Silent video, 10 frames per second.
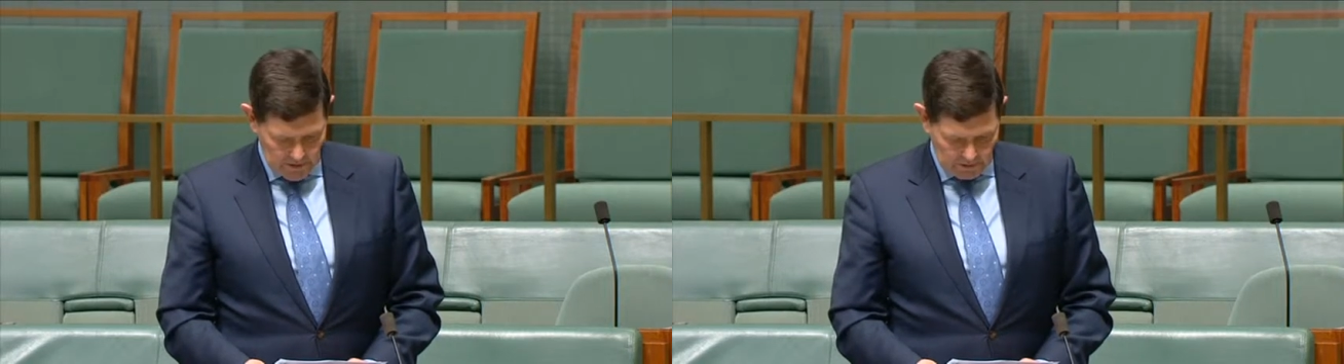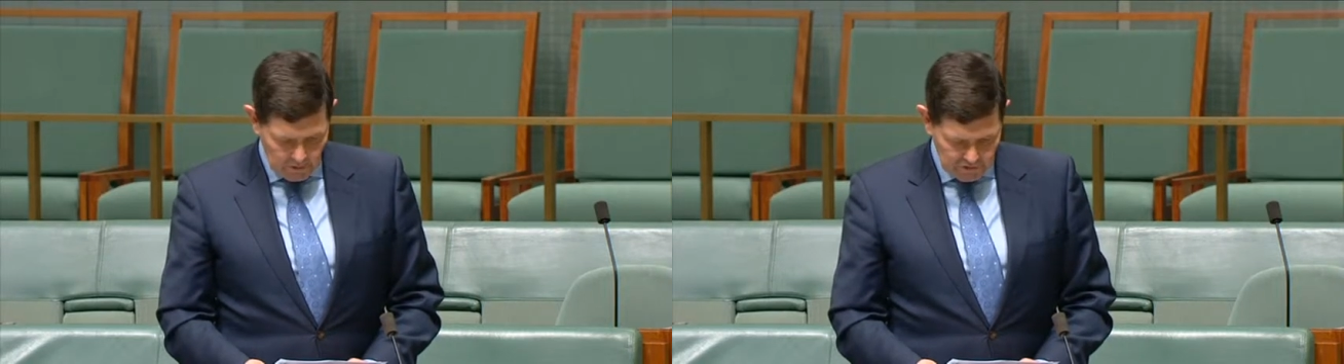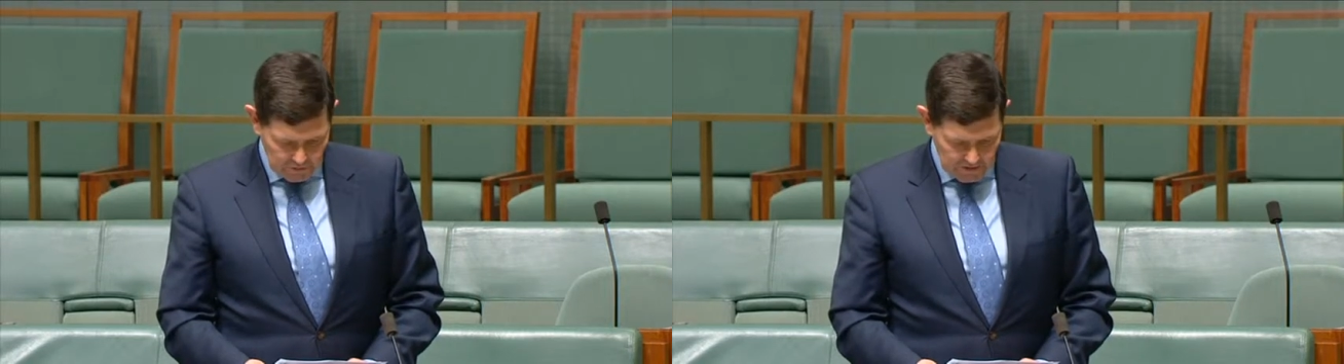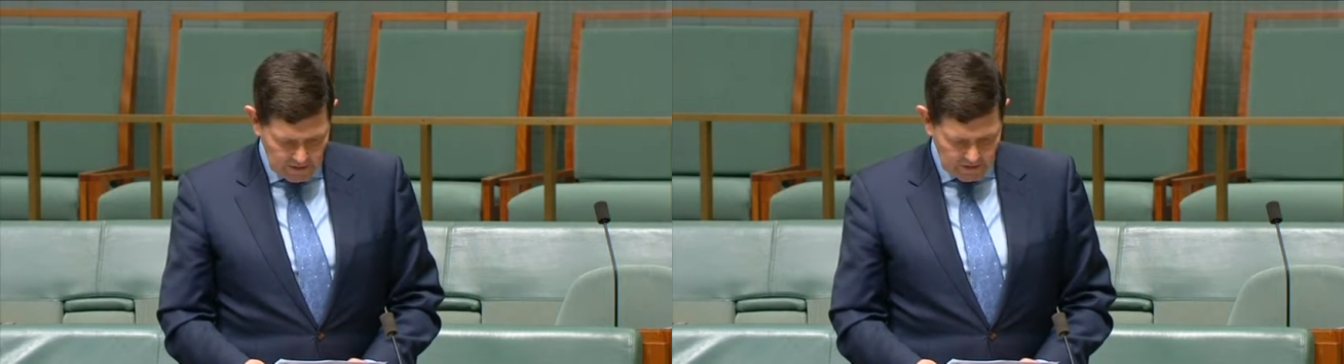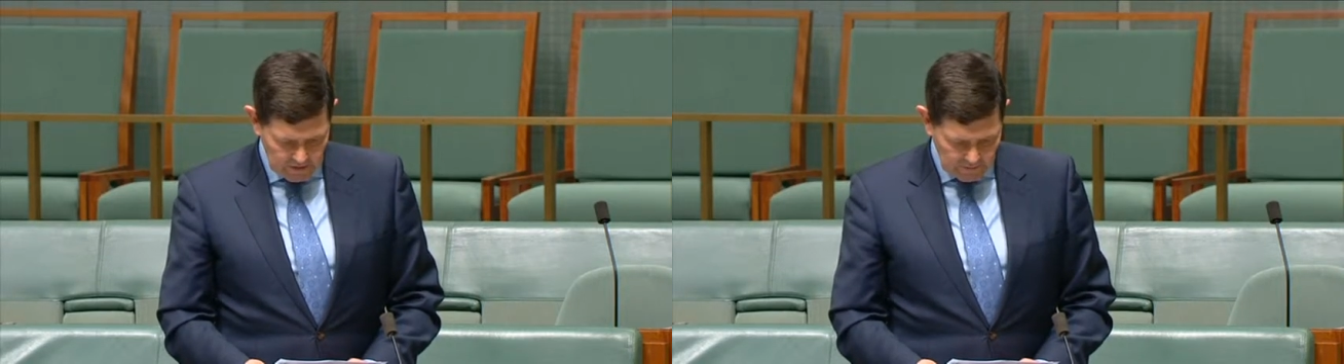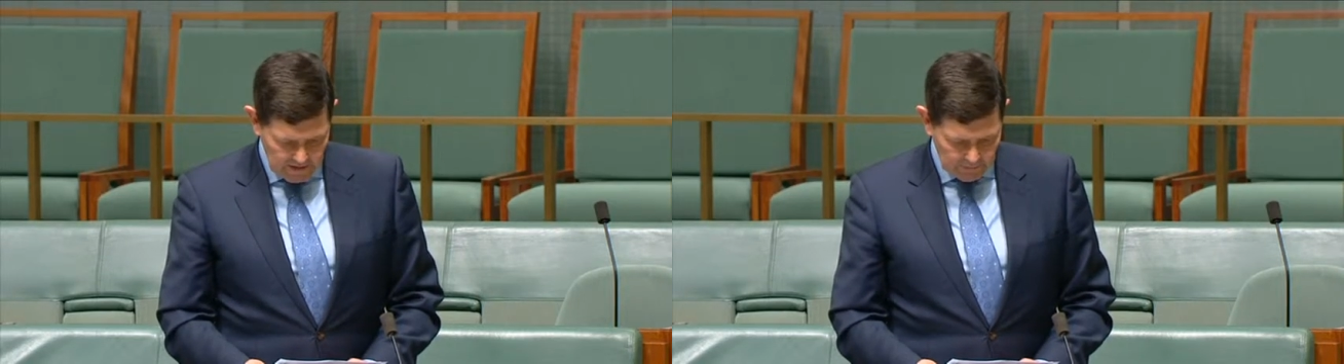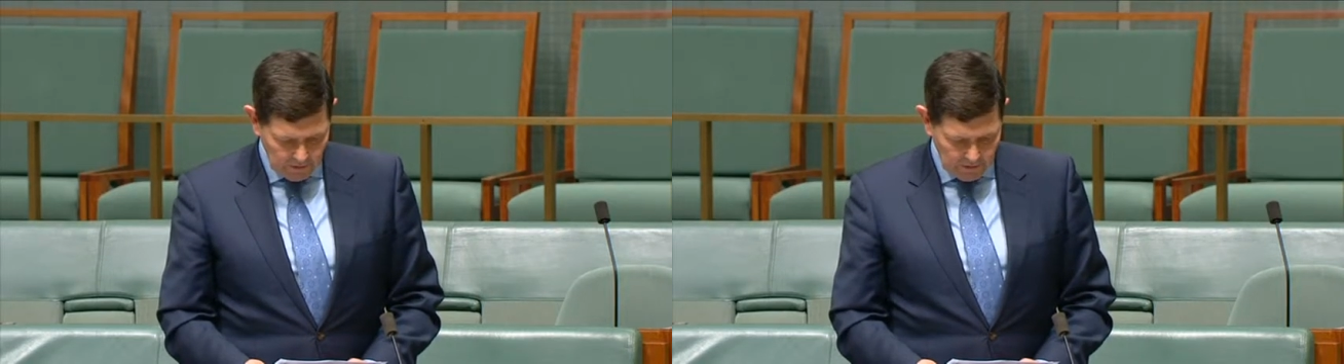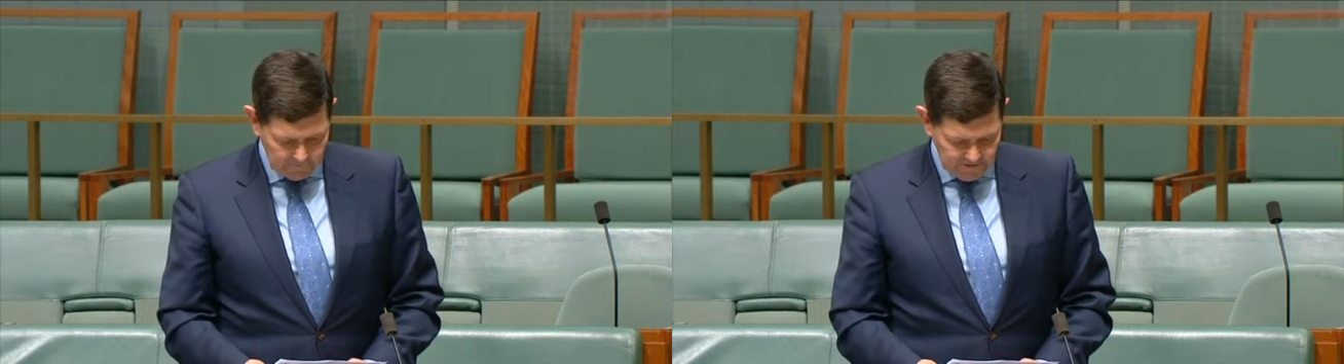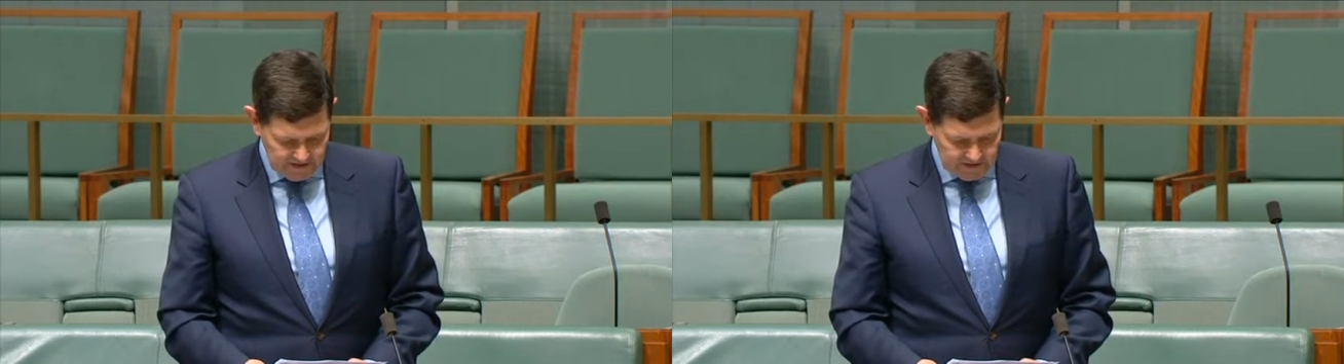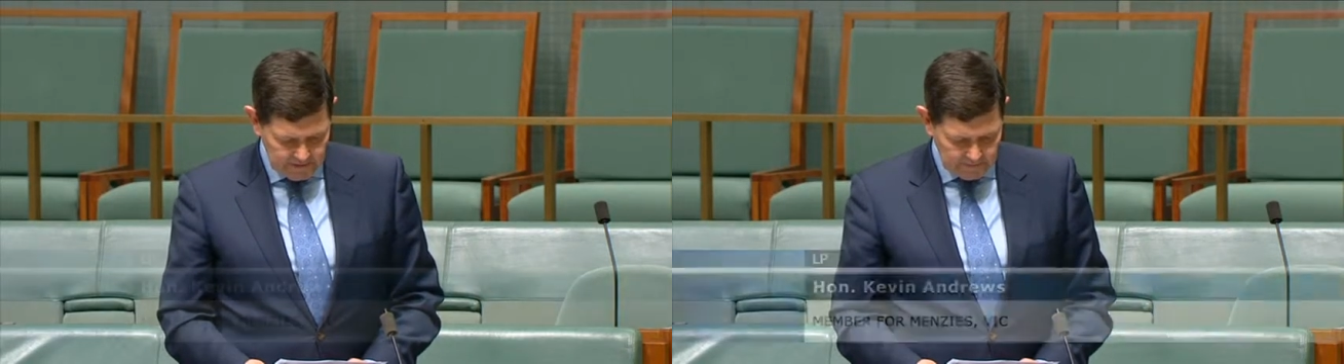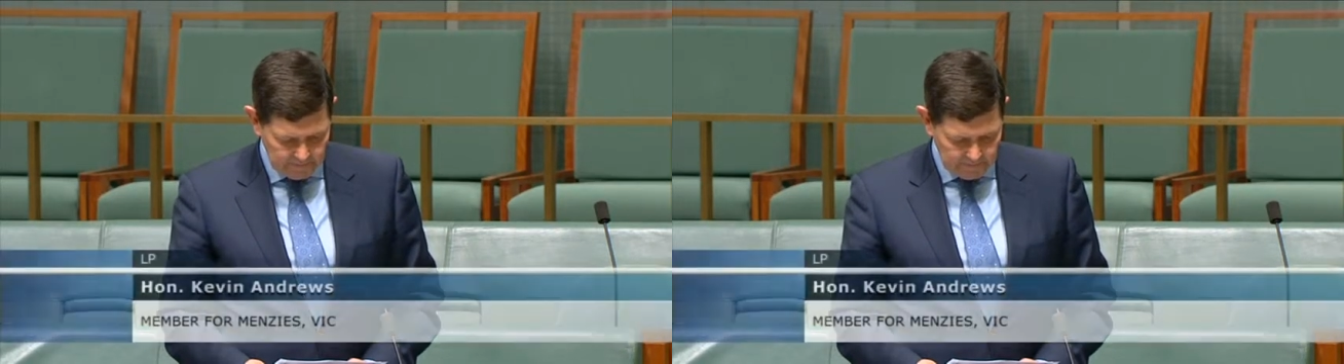contrary to their beliefs.